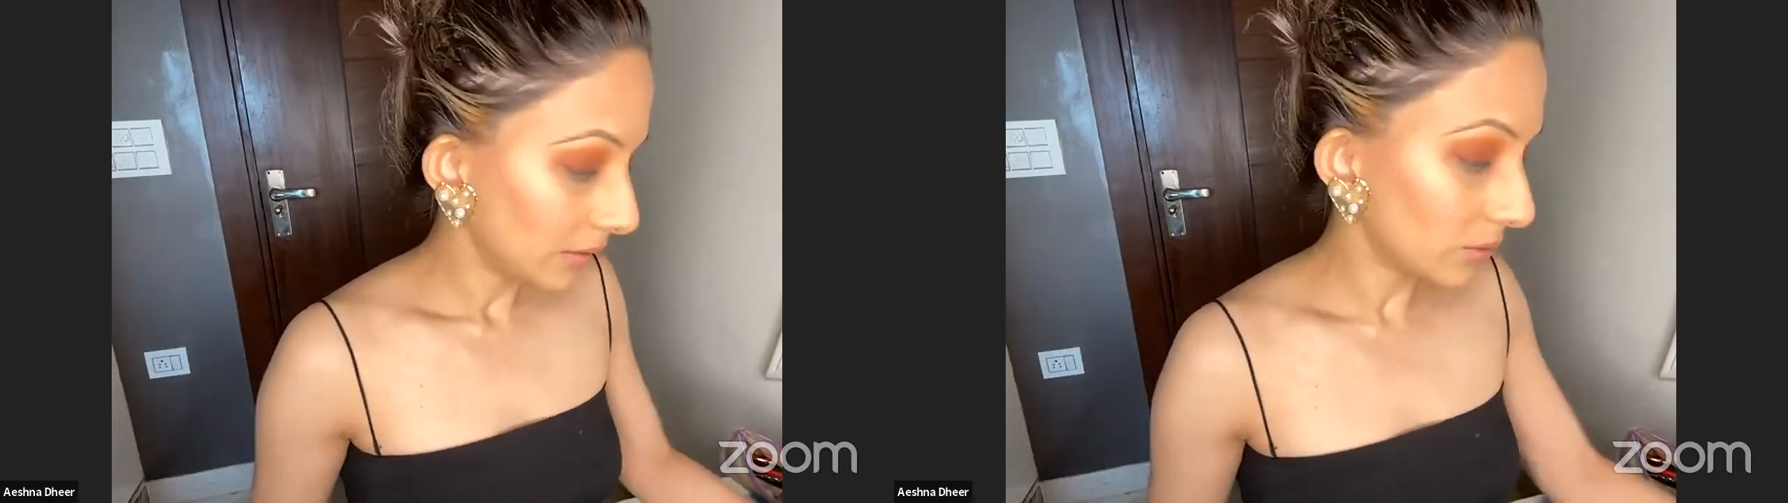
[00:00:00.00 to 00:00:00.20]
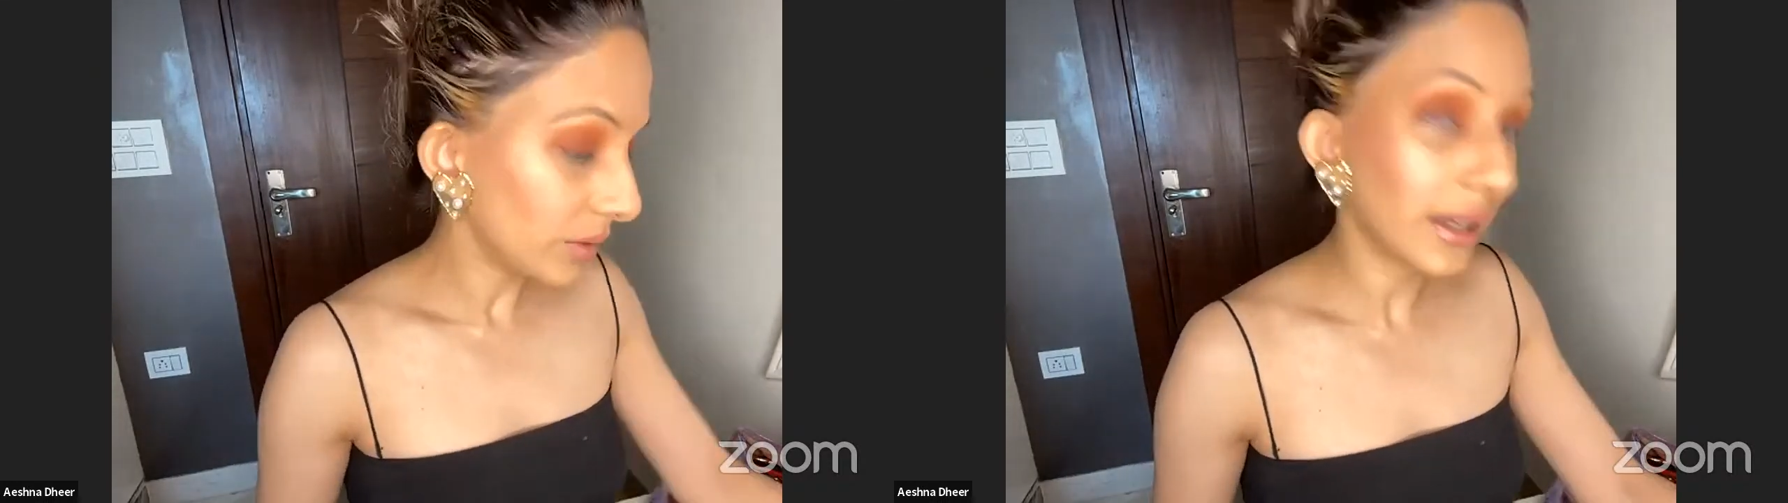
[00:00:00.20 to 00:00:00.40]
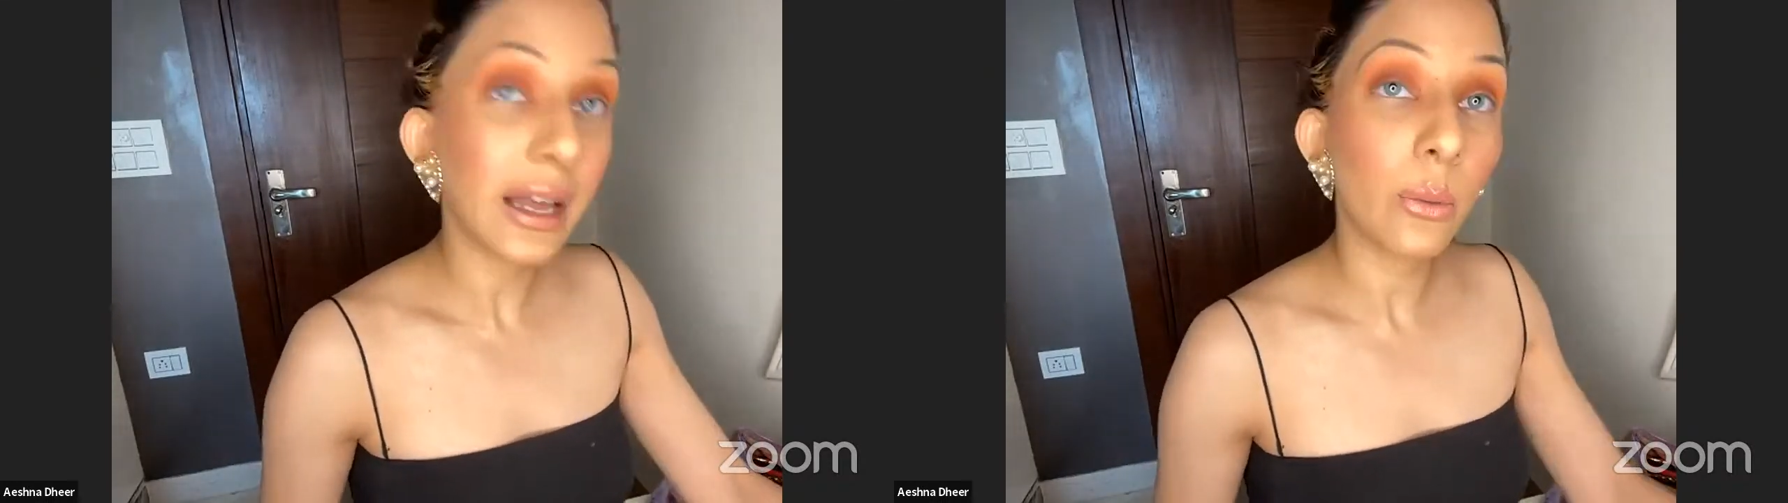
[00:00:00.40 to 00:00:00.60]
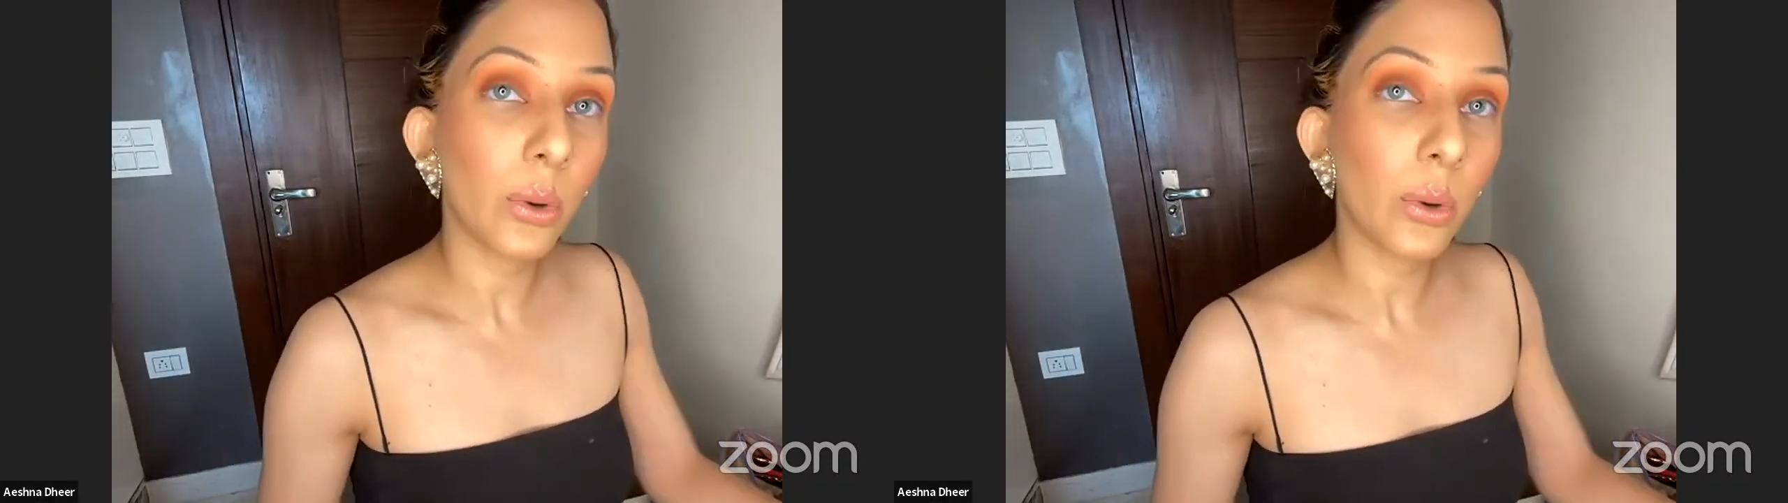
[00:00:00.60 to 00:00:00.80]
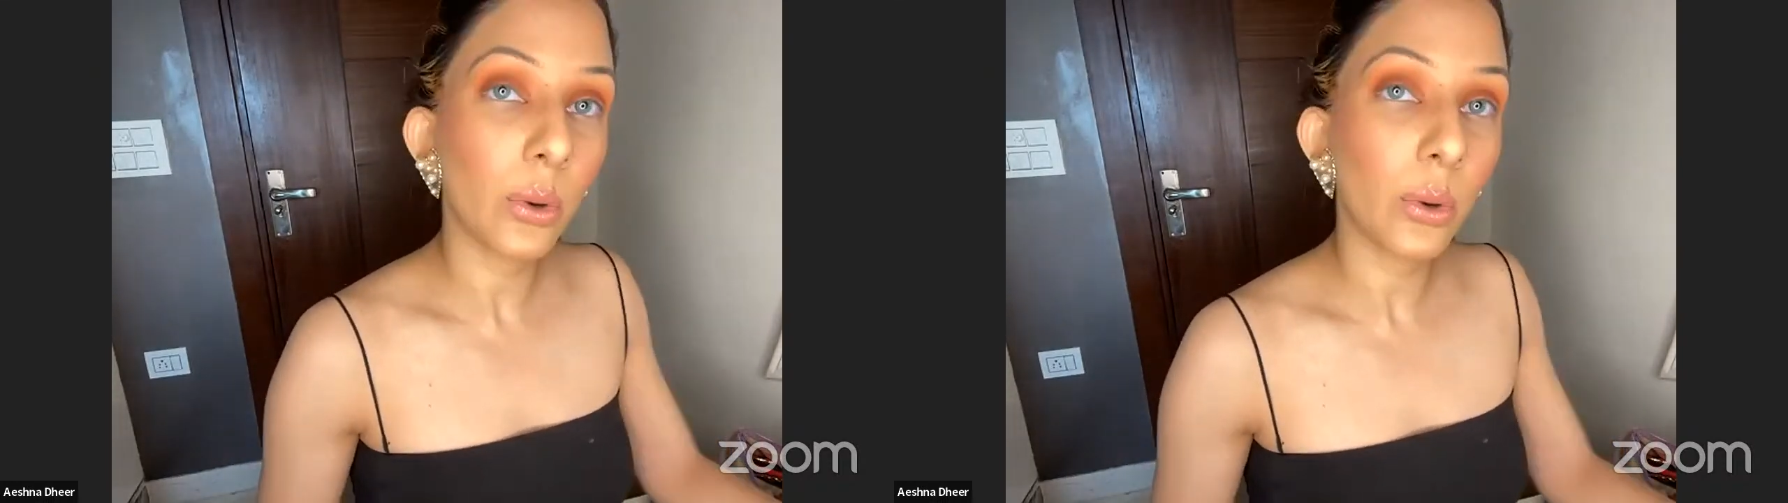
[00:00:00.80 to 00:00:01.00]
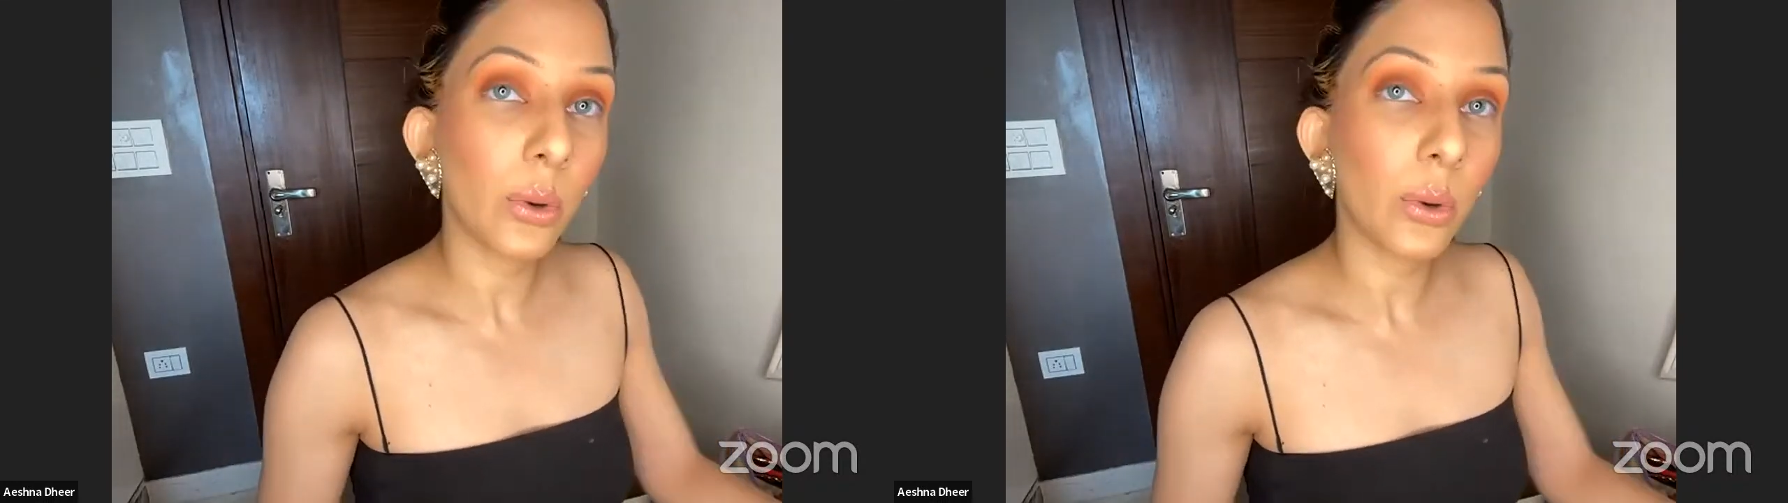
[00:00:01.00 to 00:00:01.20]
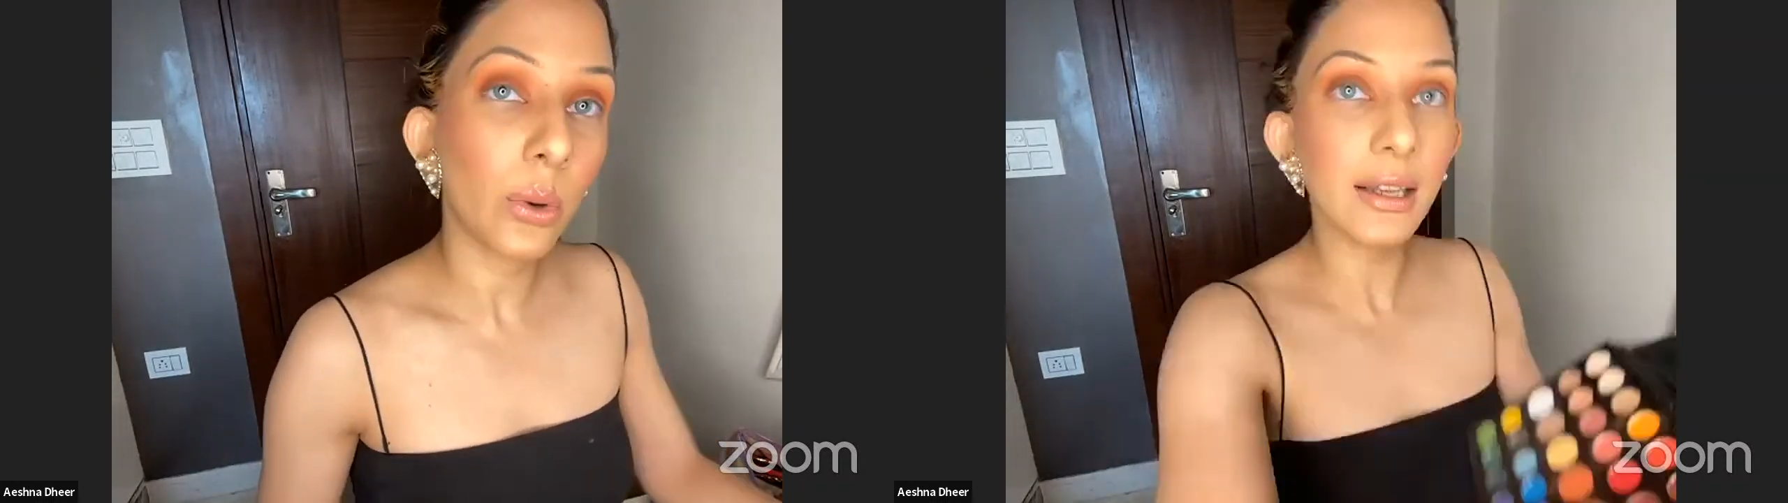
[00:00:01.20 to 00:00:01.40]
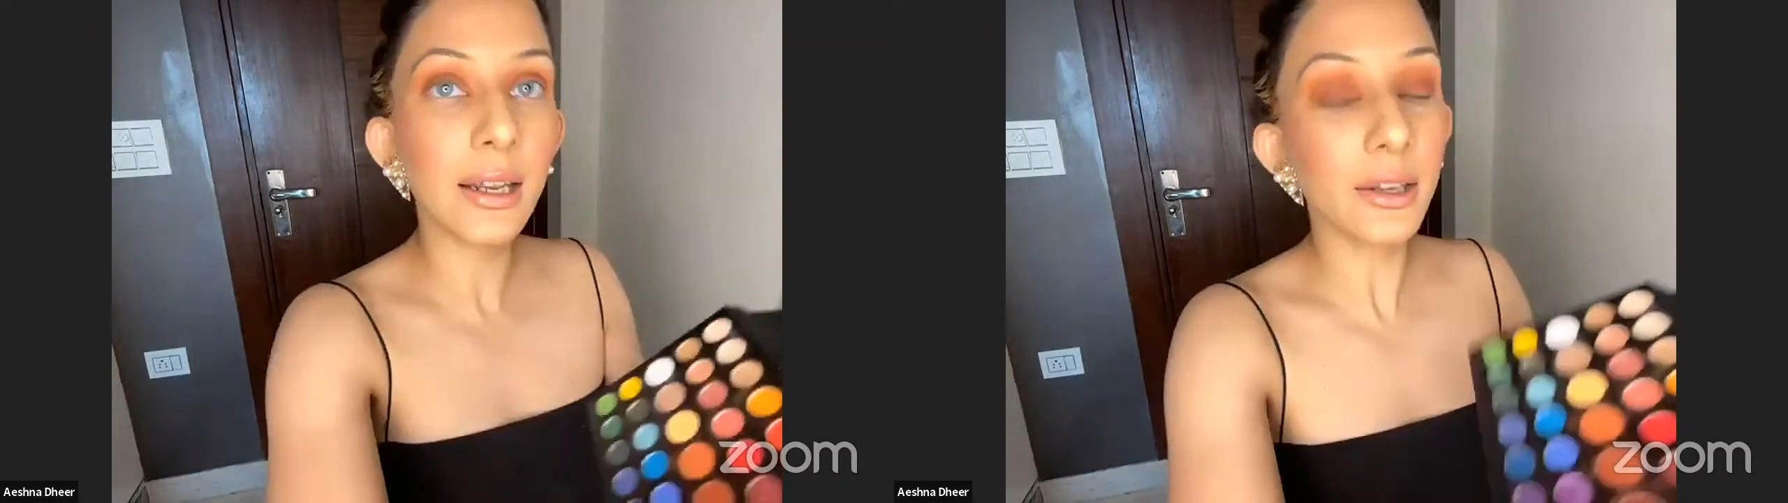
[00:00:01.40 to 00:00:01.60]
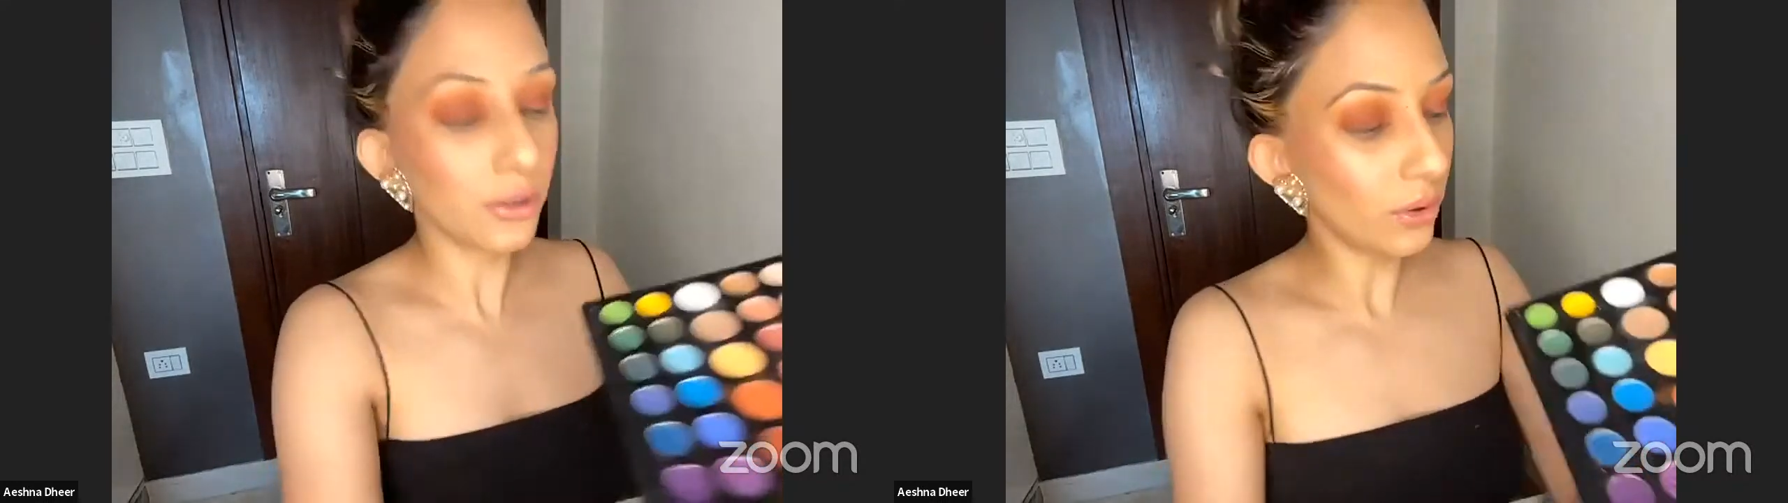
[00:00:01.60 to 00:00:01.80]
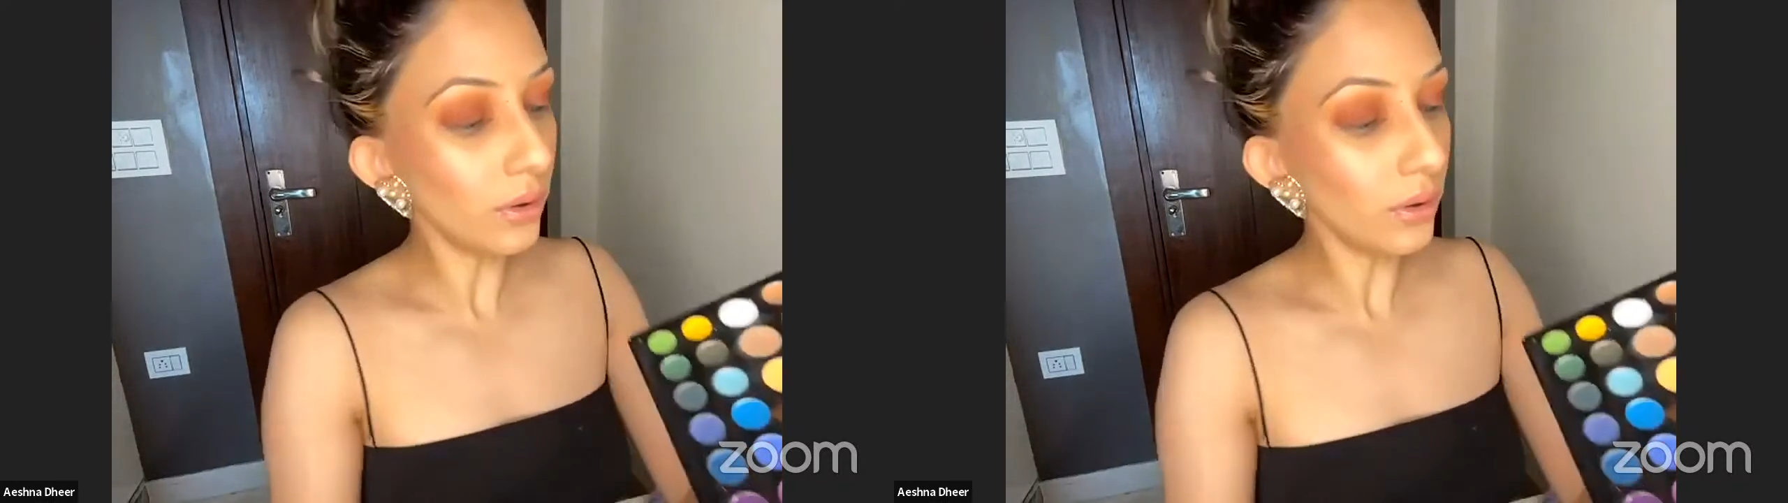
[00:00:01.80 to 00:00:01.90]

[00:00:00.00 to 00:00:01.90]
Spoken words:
So then the shade that I